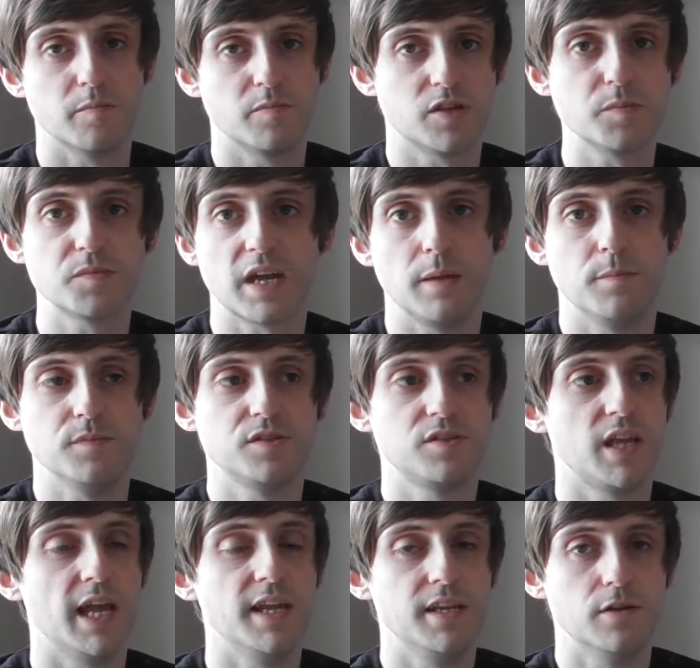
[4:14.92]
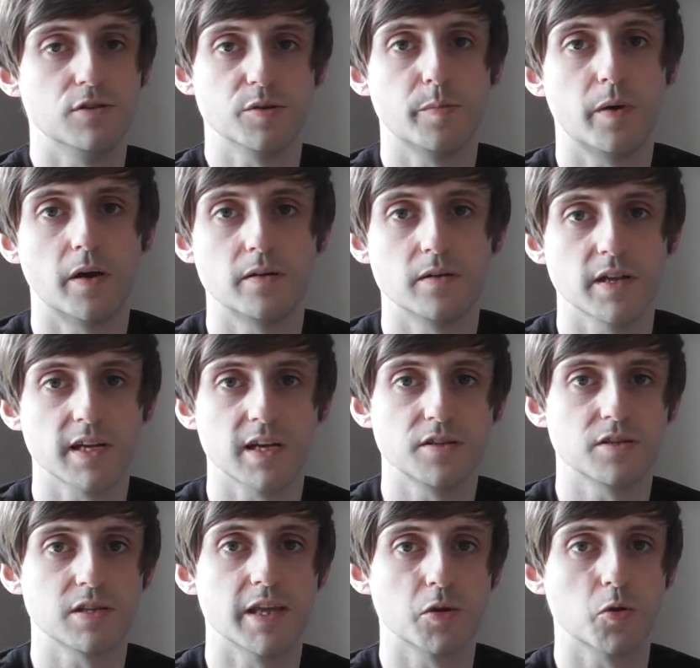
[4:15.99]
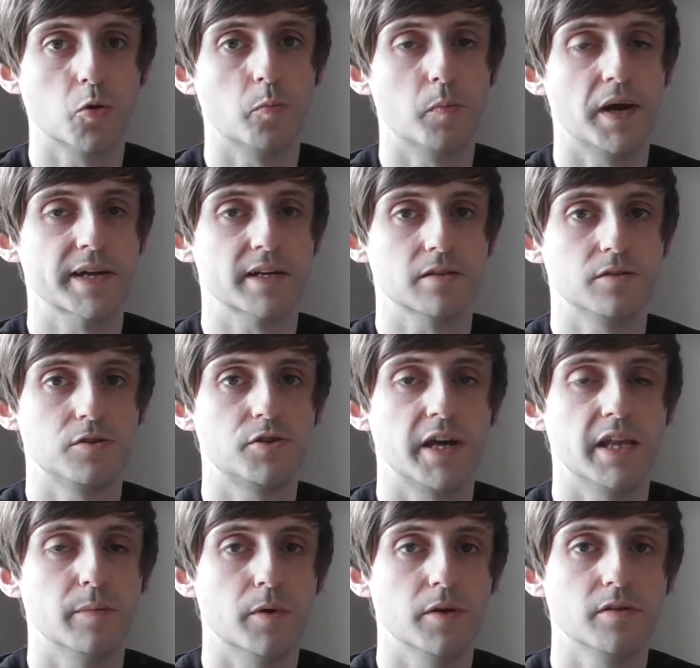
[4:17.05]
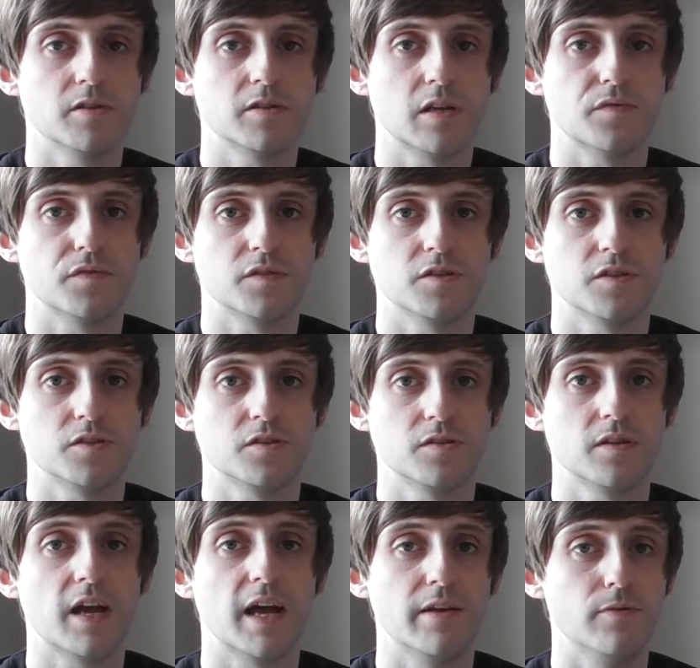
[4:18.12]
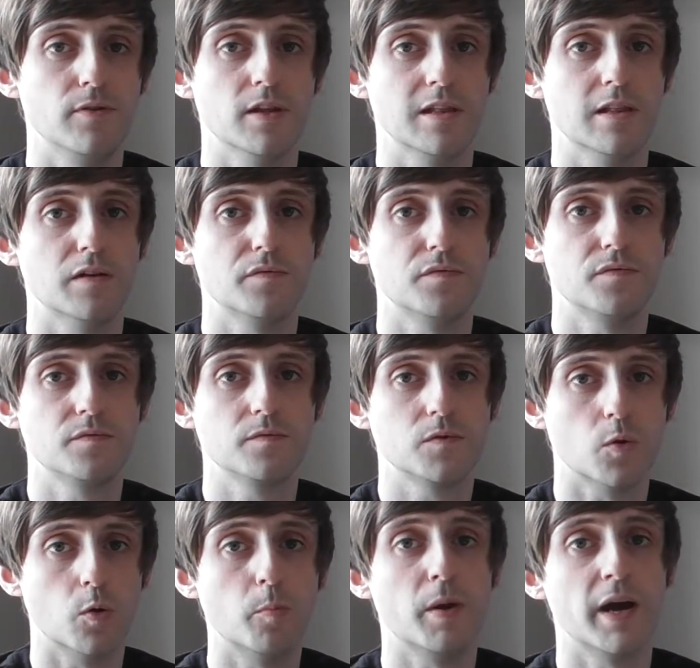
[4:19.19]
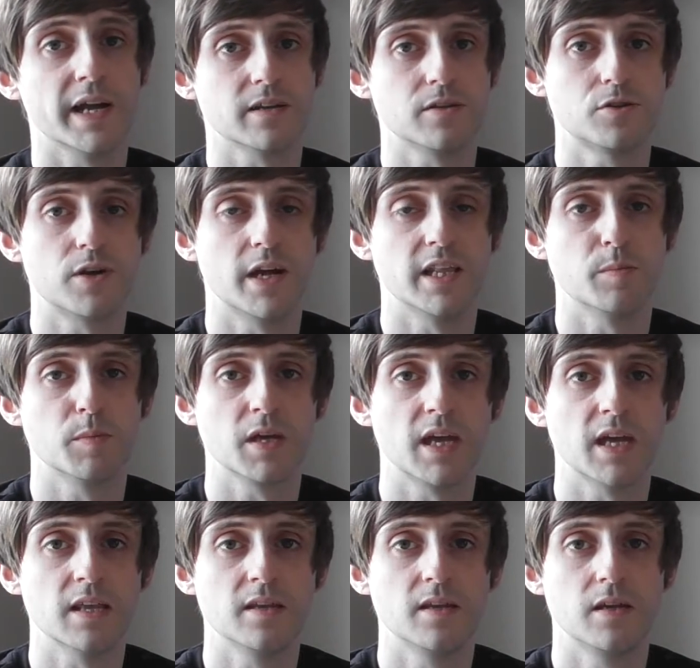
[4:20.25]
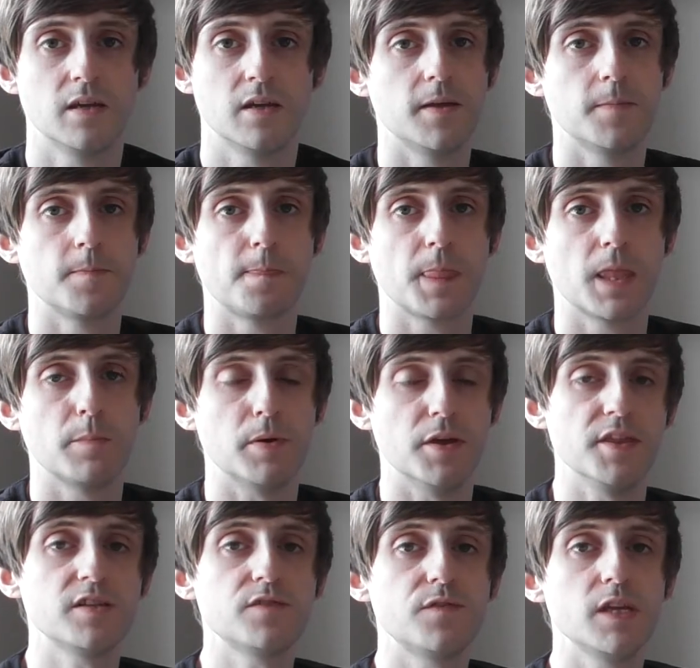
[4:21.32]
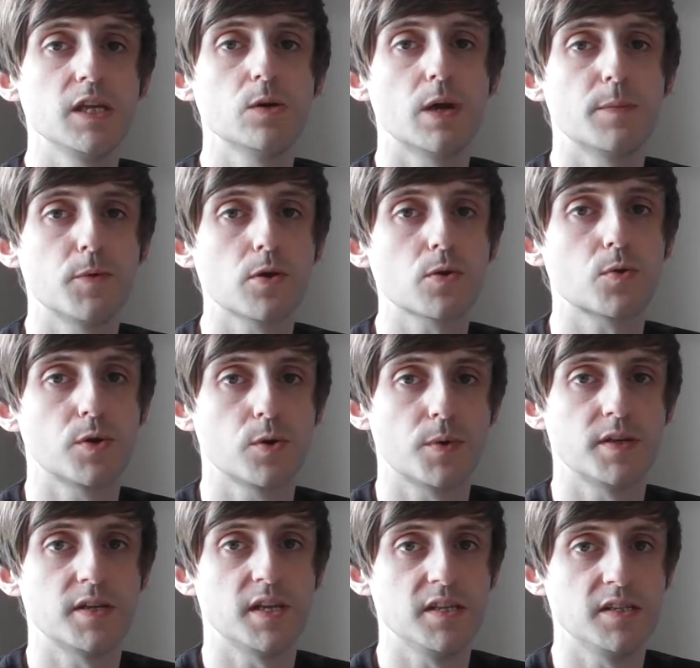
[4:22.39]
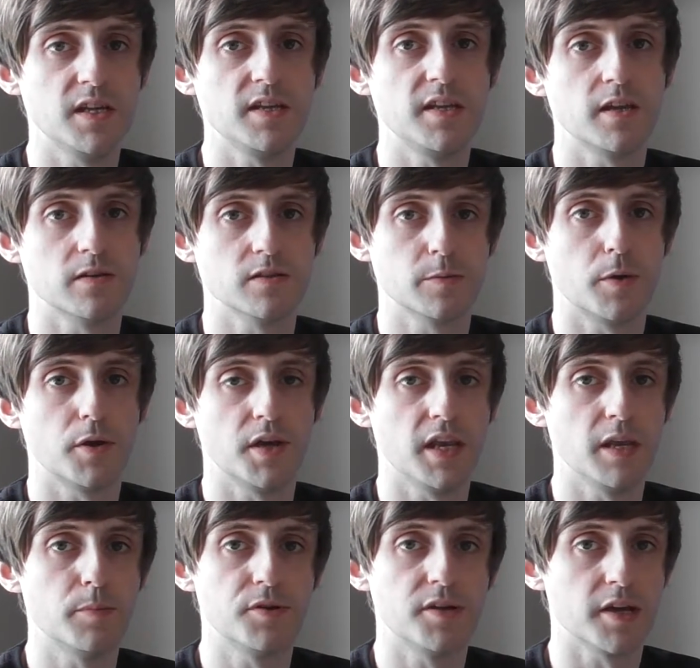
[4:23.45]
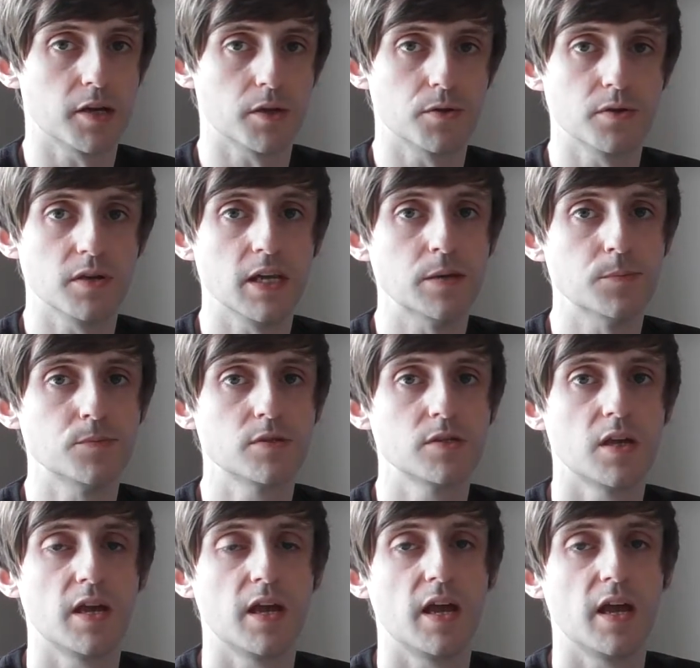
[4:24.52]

sometimes ten years apart. Like I just like going back and trying them out and stuff. It's just I really love going back and trying them again. But in this video, I'm not going to go into any details about any particular games.